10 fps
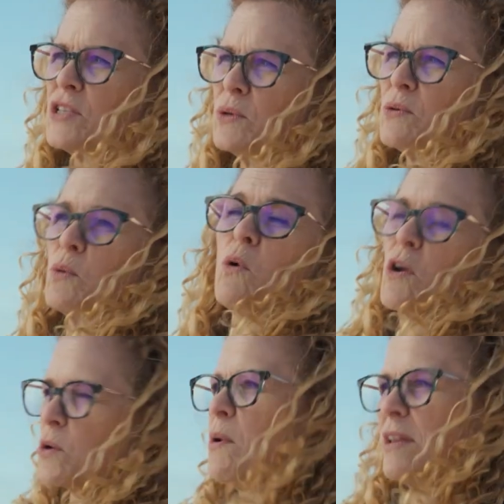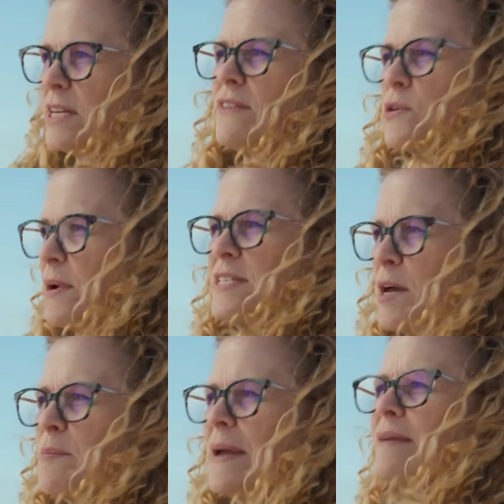to the water quality of the Great
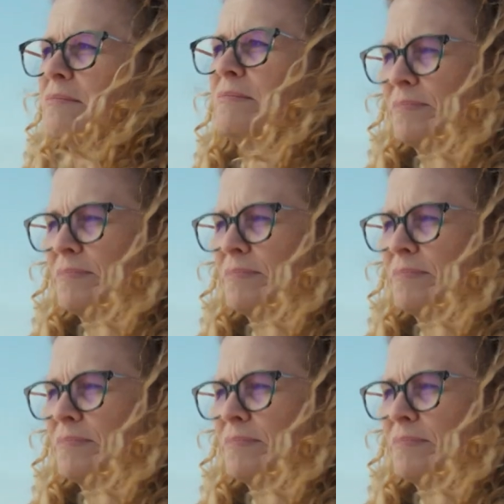South Bay.